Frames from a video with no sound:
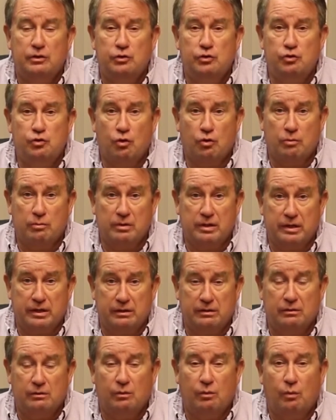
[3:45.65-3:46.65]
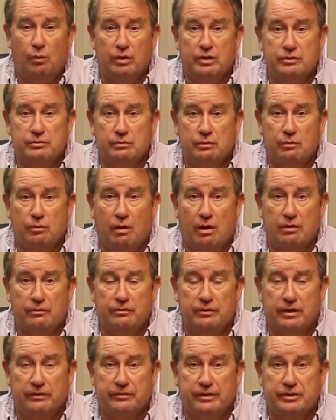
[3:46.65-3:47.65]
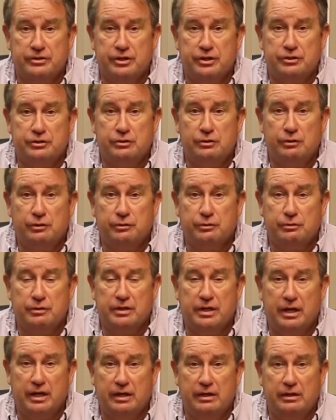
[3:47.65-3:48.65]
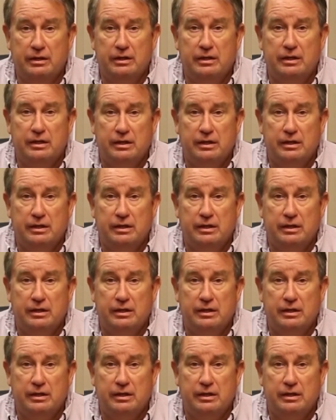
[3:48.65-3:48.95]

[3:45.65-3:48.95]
Normally, what is required for an FHA 203K